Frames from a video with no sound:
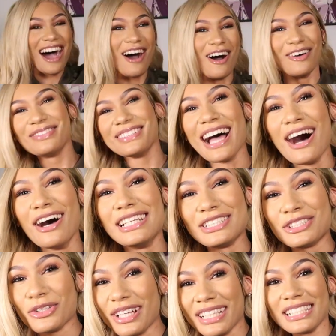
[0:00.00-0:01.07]
I hope y'all
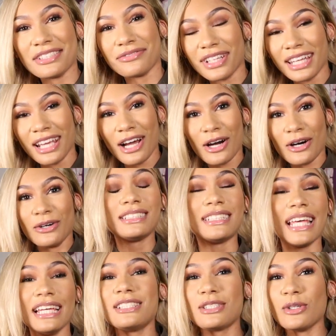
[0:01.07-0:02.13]
enjoyed this video.
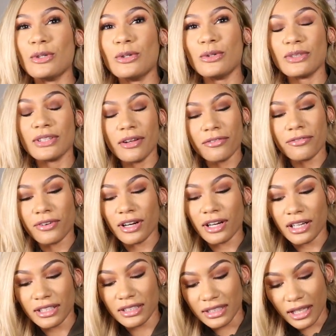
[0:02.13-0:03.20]
Stay tuned
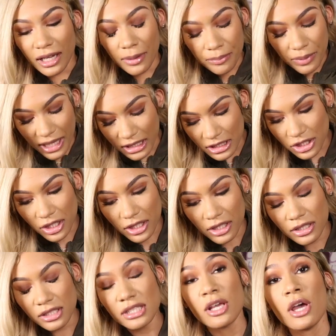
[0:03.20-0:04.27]
for the
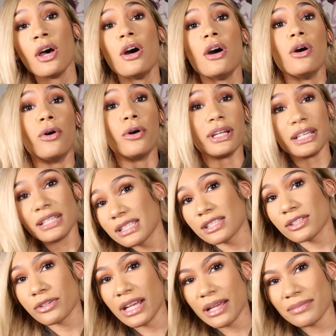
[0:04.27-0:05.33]
pictures on
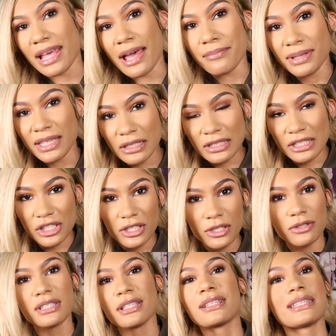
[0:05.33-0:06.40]
Instagram that me and
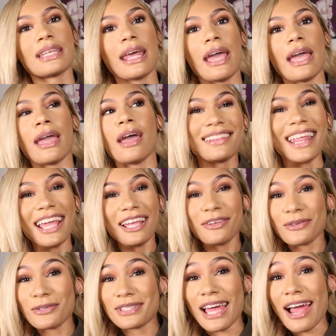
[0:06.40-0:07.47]
Gio took today. Thank
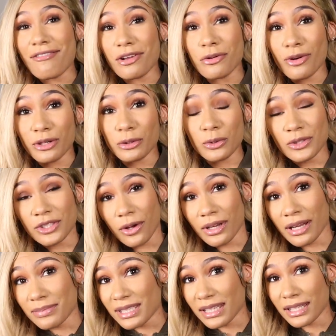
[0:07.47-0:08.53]
you to everyone who
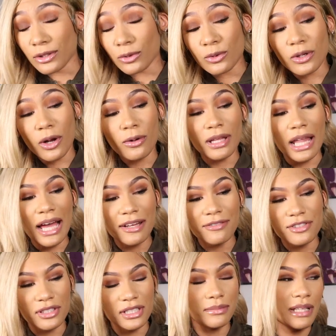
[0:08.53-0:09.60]
showed up to the Uno live
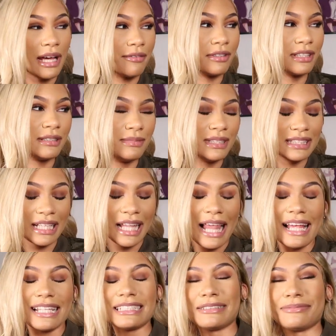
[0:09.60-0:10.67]
stream. That really means a
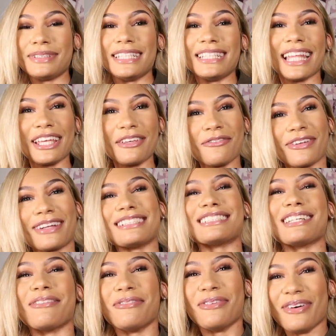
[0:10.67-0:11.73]
lot to me. Thank you for the
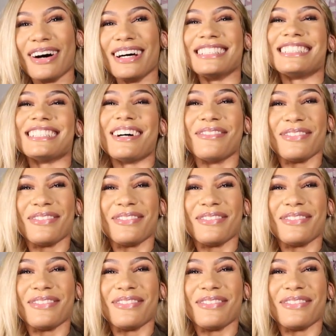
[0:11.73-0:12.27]
support.